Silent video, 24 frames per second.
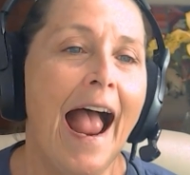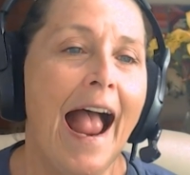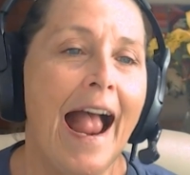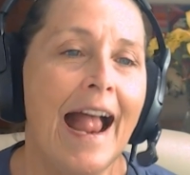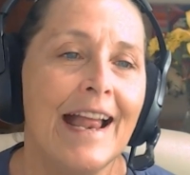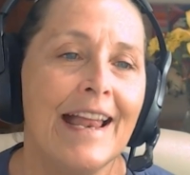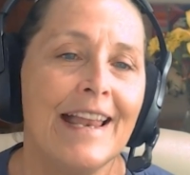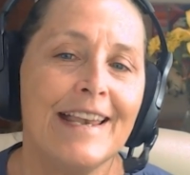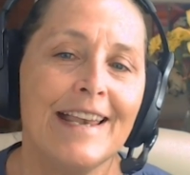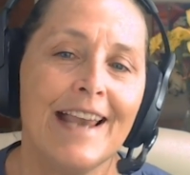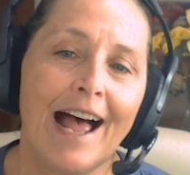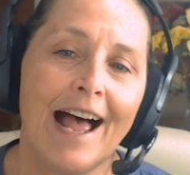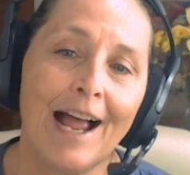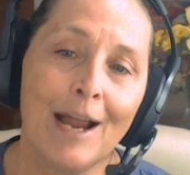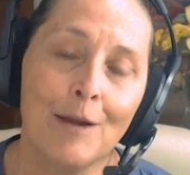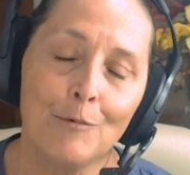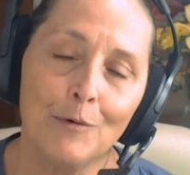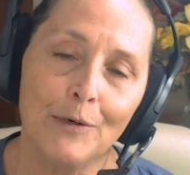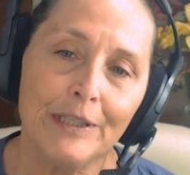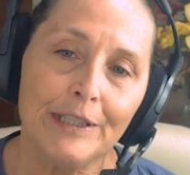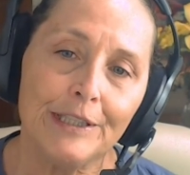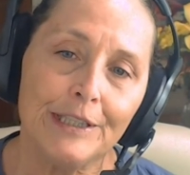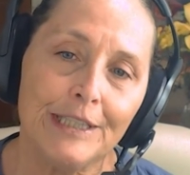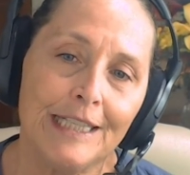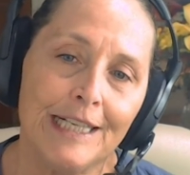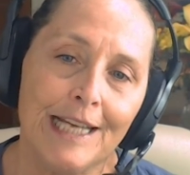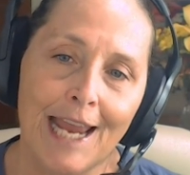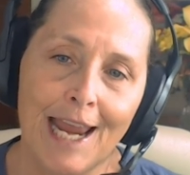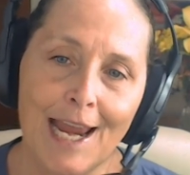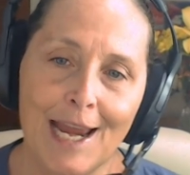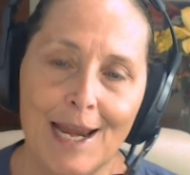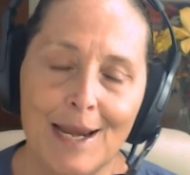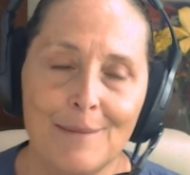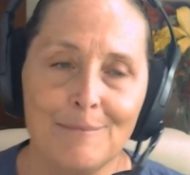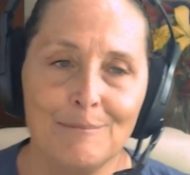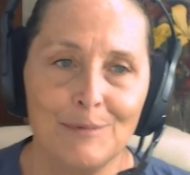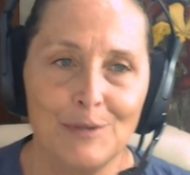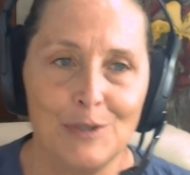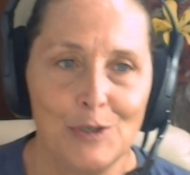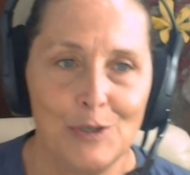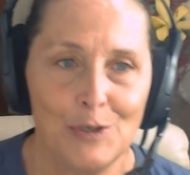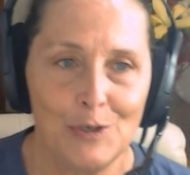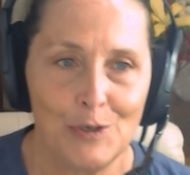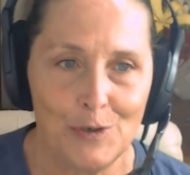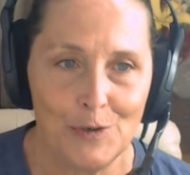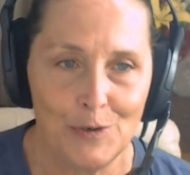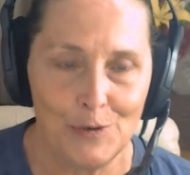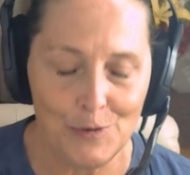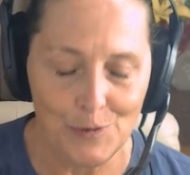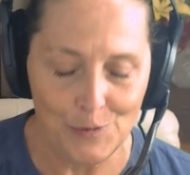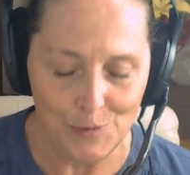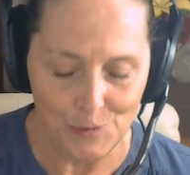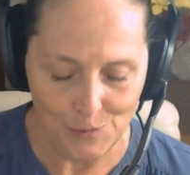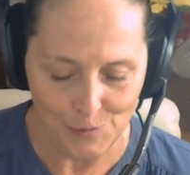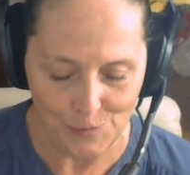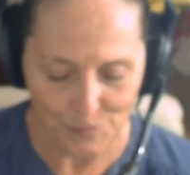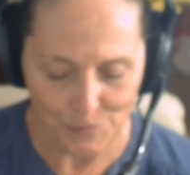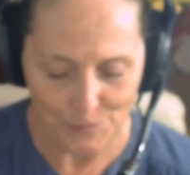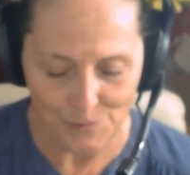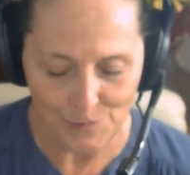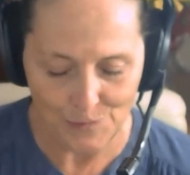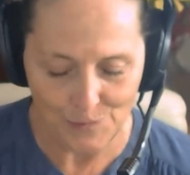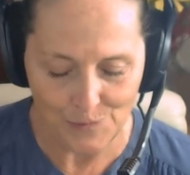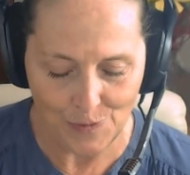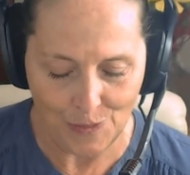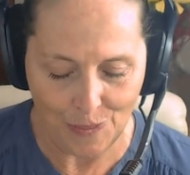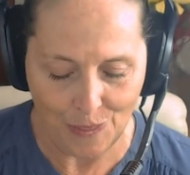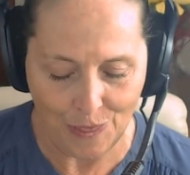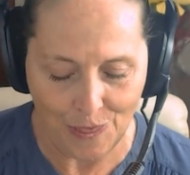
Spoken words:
And I really came to